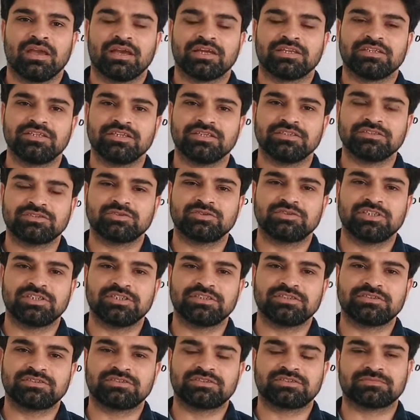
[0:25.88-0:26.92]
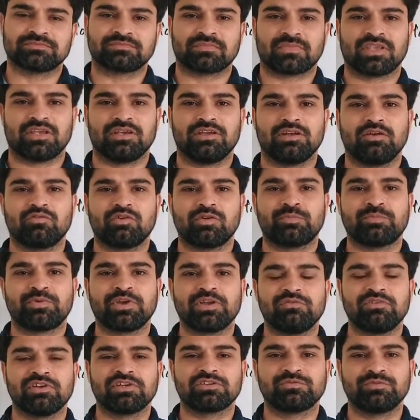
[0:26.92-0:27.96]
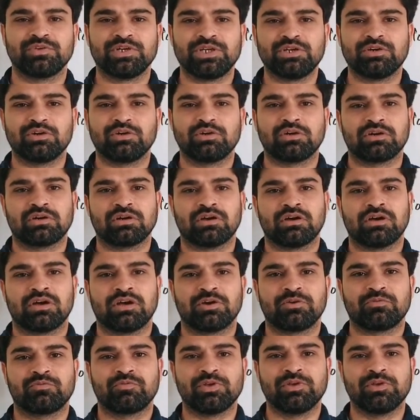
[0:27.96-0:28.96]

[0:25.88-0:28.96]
Dear students, in our previous video